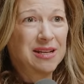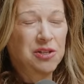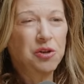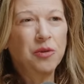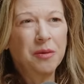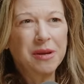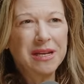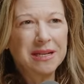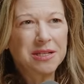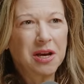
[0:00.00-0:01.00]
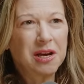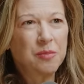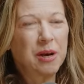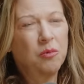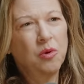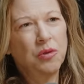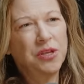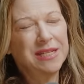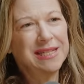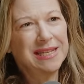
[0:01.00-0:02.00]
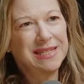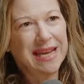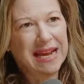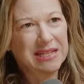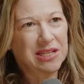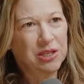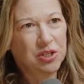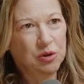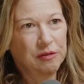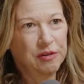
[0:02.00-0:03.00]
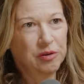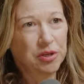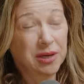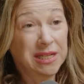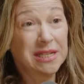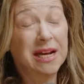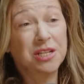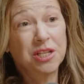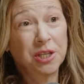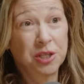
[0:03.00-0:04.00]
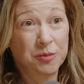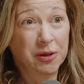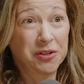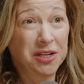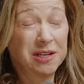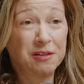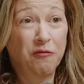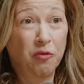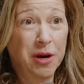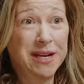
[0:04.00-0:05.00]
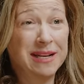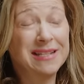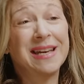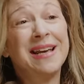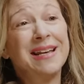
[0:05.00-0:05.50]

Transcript: So then we need to talk about, well, this is a dance that the two of you are doing. It's not just that this person is avoidant.